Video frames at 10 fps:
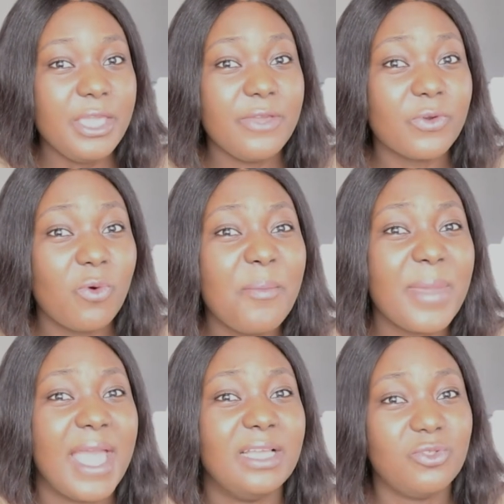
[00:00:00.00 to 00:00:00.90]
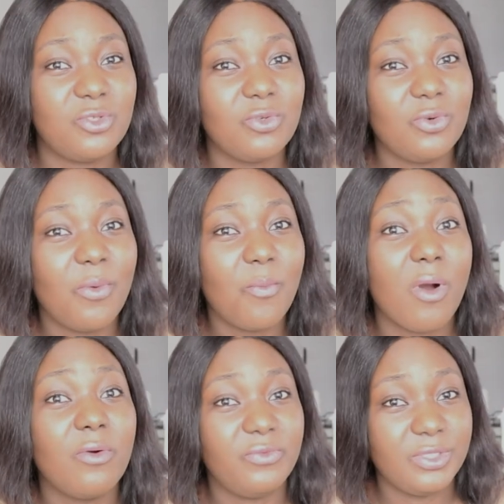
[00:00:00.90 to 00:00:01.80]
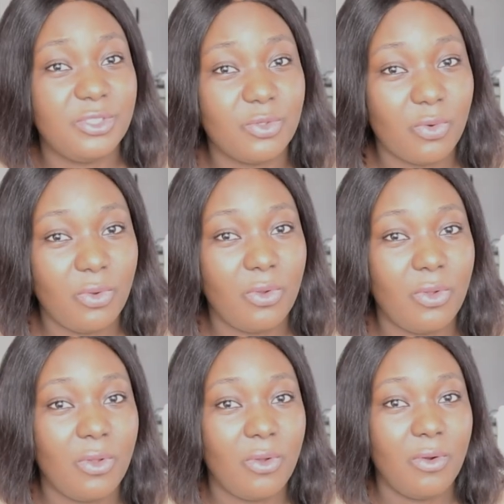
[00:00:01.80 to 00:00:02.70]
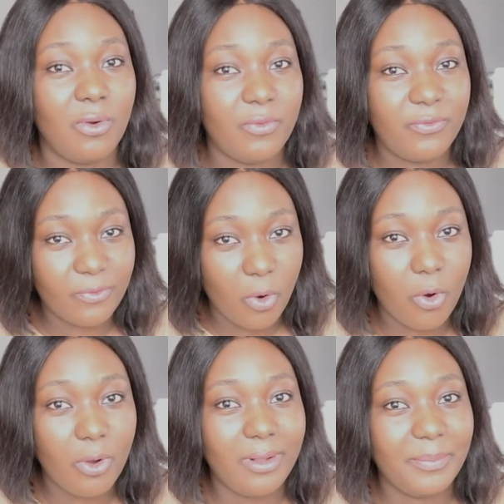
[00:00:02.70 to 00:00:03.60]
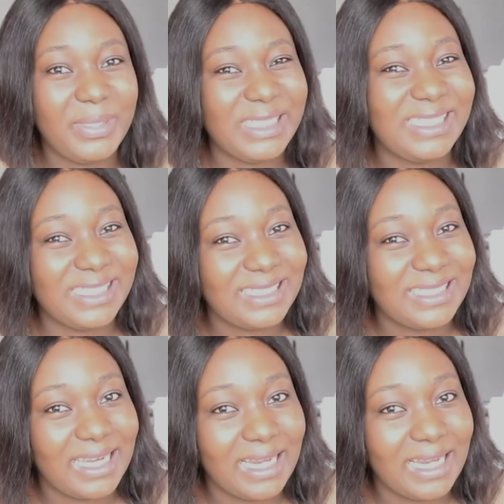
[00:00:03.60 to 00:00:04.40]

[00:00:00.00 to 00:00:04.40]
if you want me I do more video for pidgin